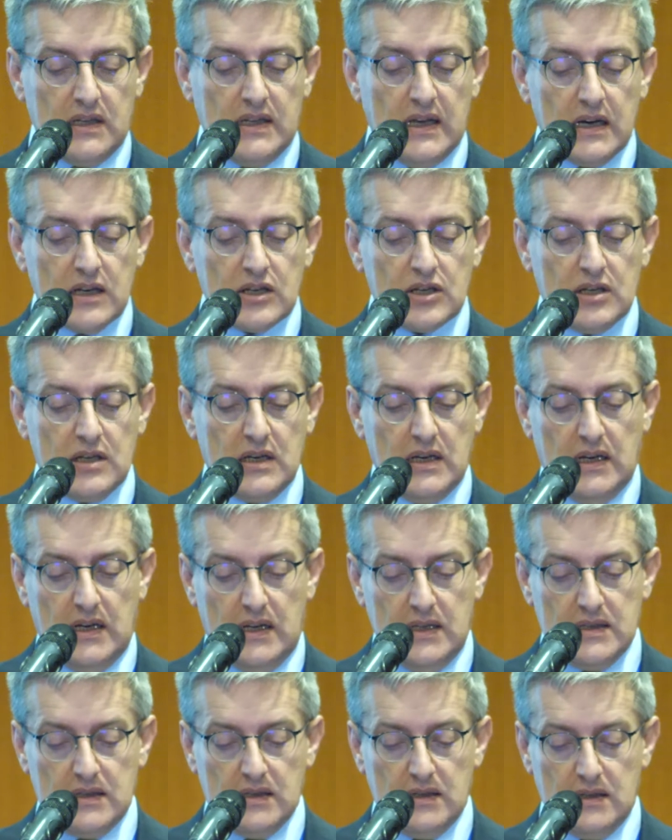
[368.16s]
a reduction in
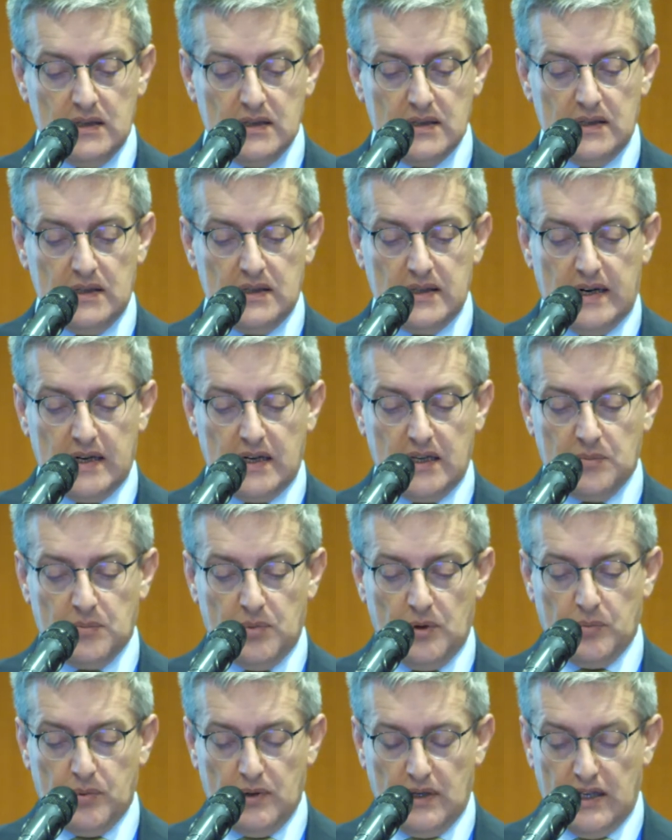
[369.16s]
incidence in
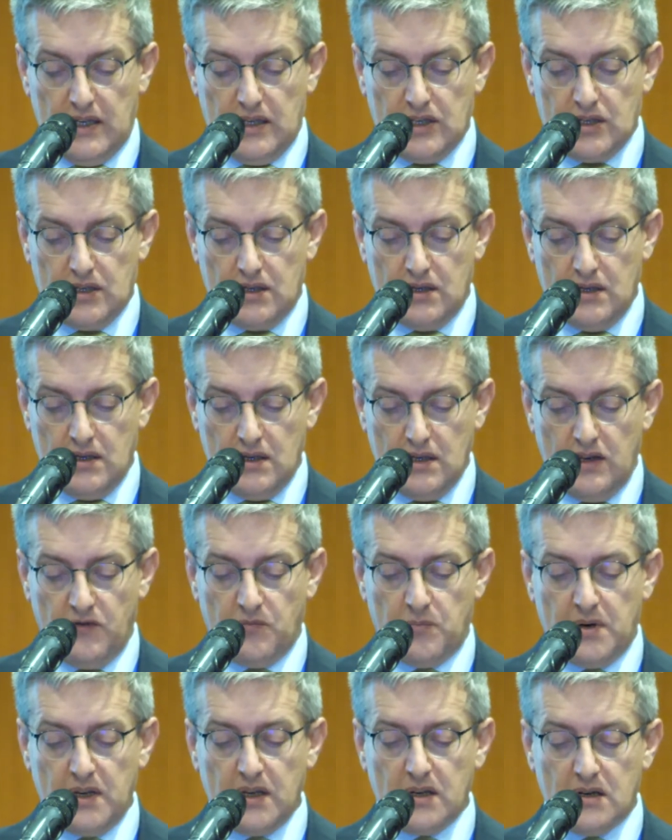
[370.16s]
target population
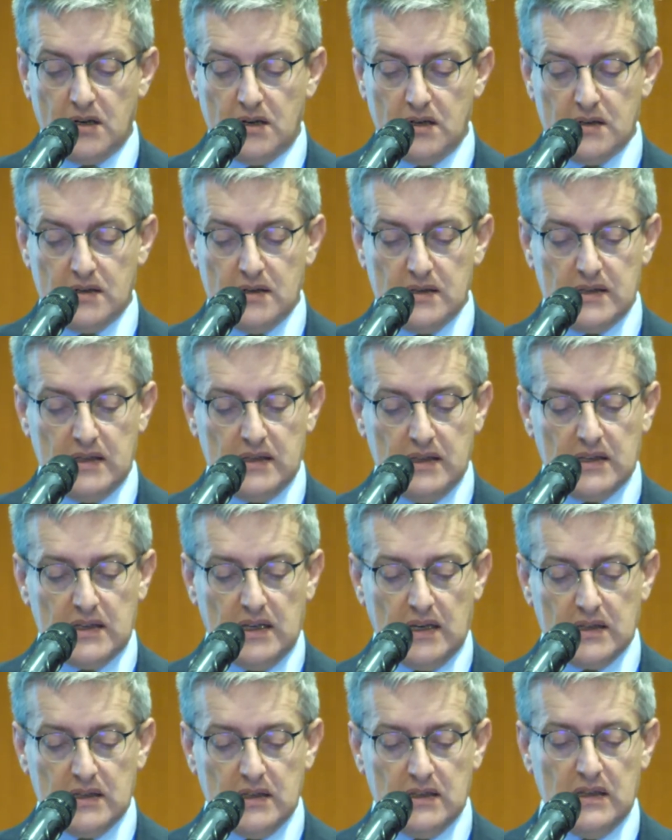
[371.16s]
if precursors are
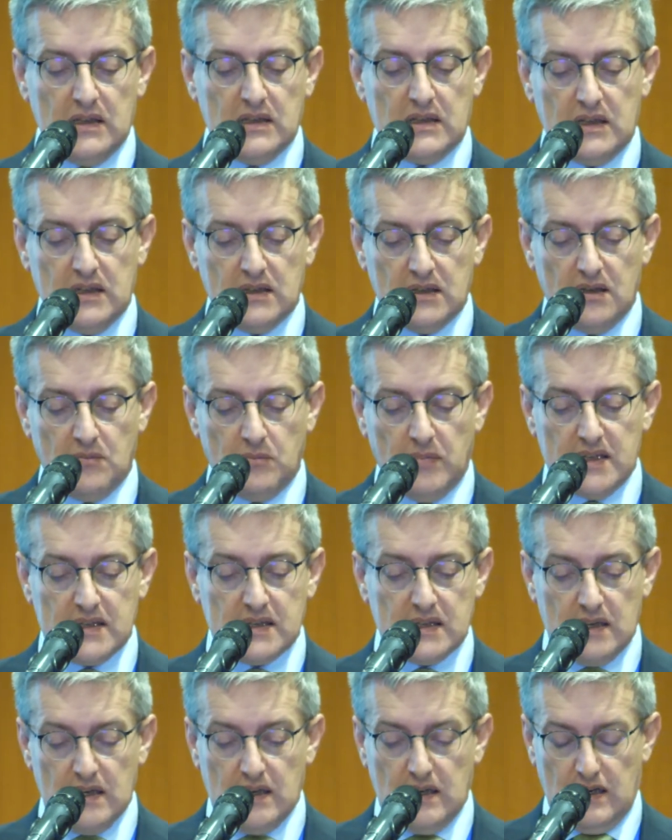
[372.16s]
detected and treated by
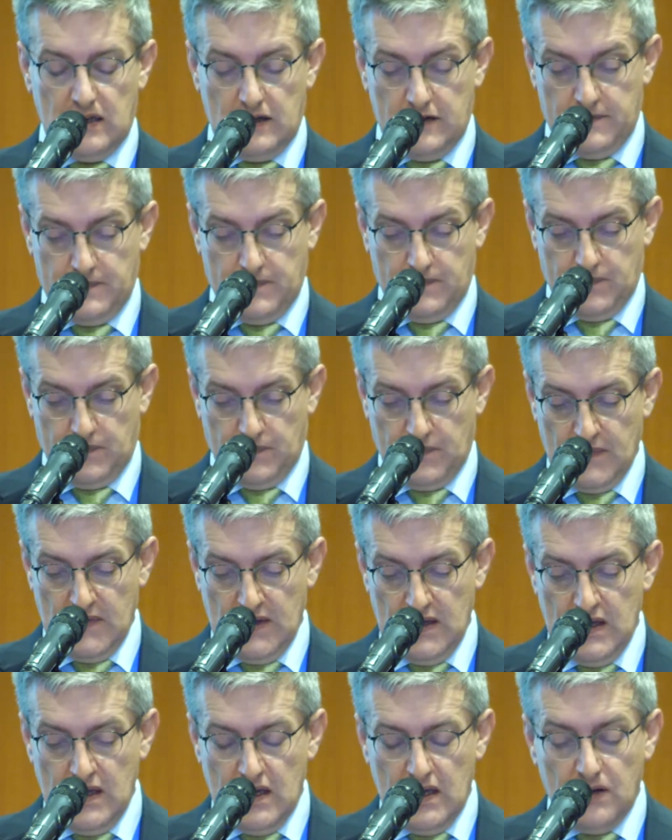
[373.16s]
screening.
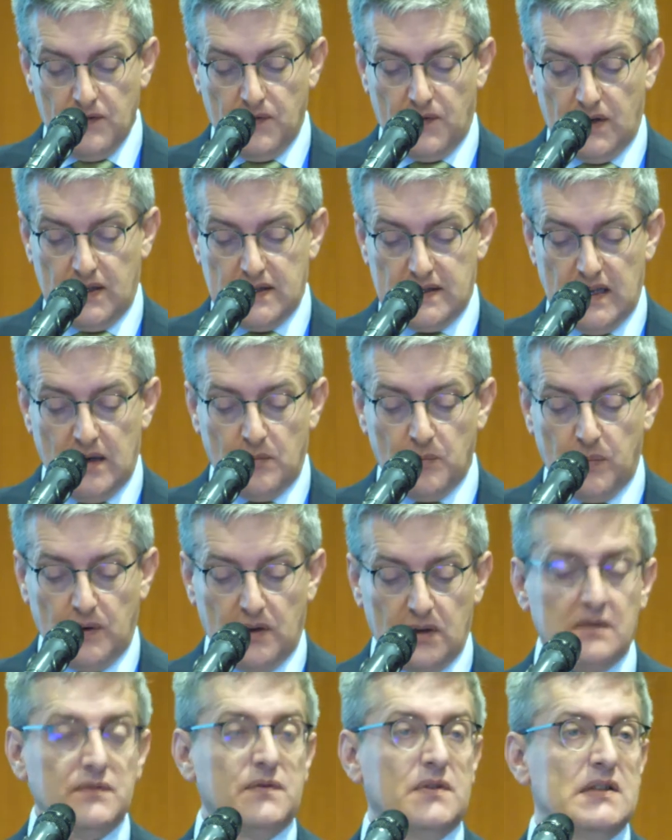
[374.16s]
For
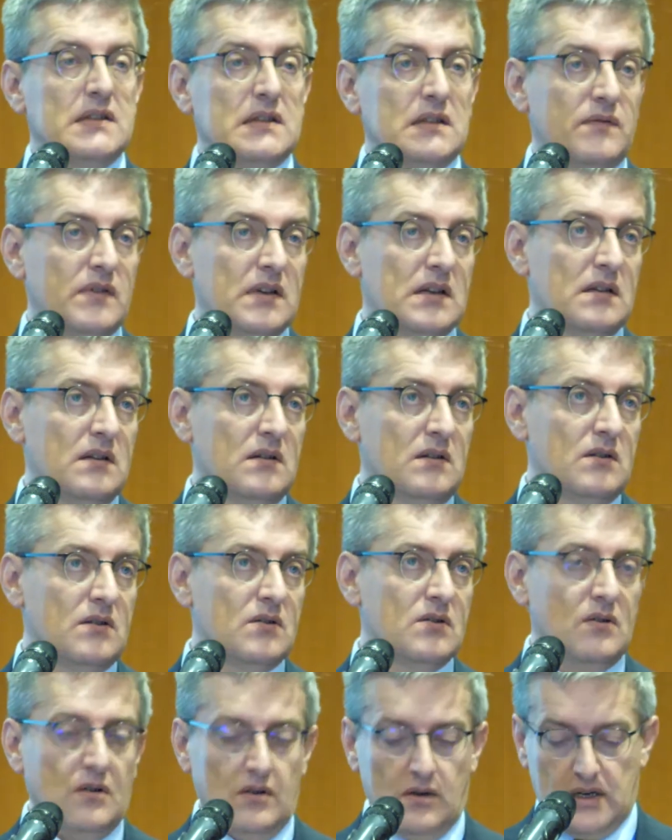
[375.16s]
example, for cervical
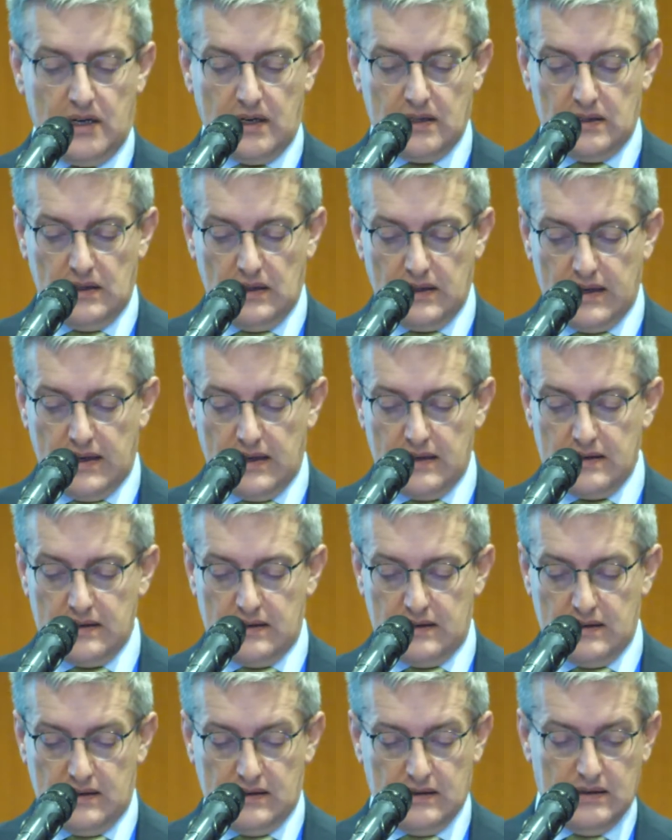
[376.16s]
or colorectal
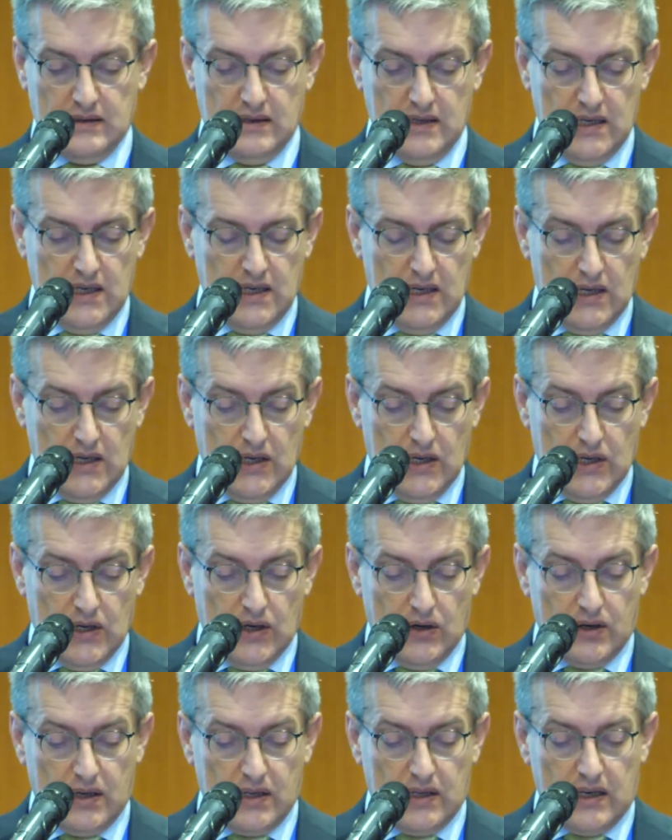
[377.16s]
cancers,
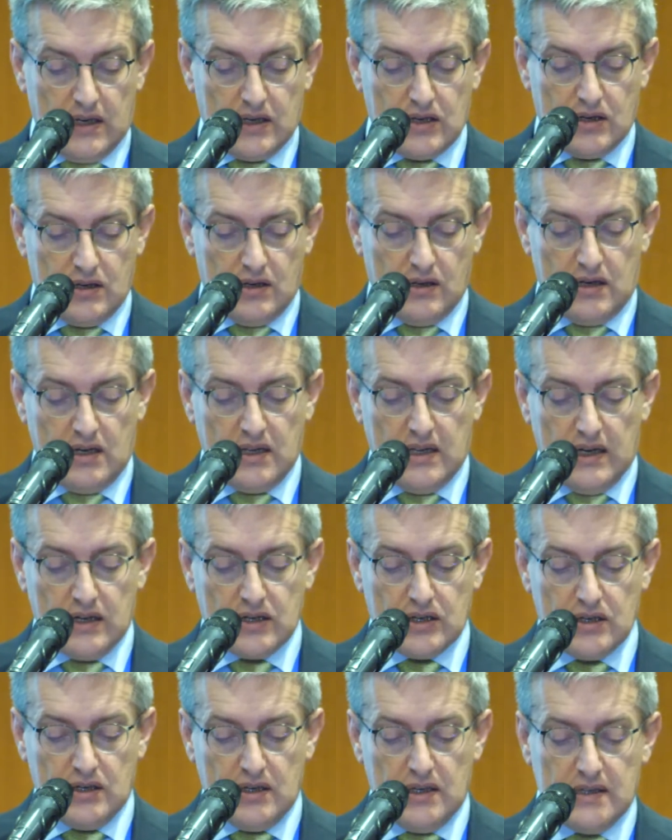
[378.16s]
or
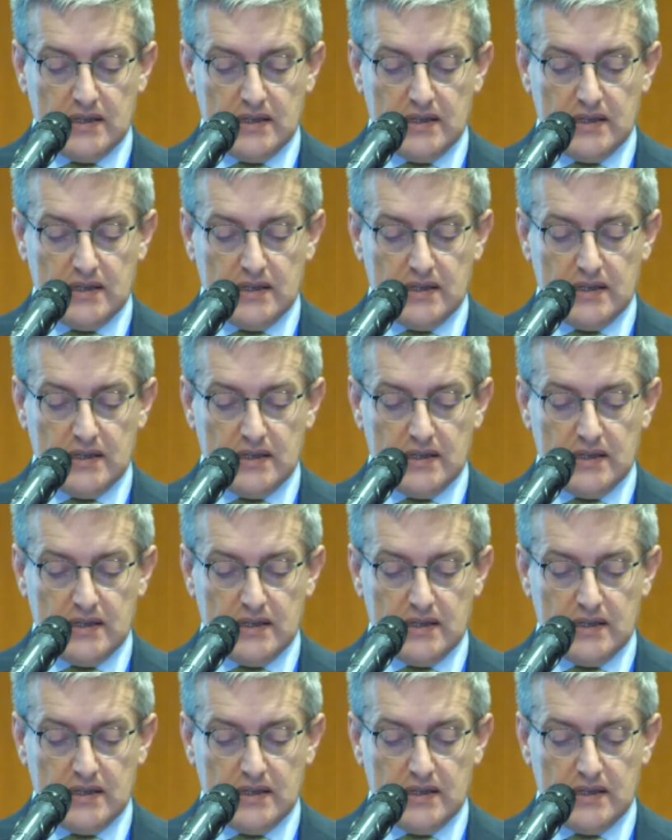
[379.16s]
reduction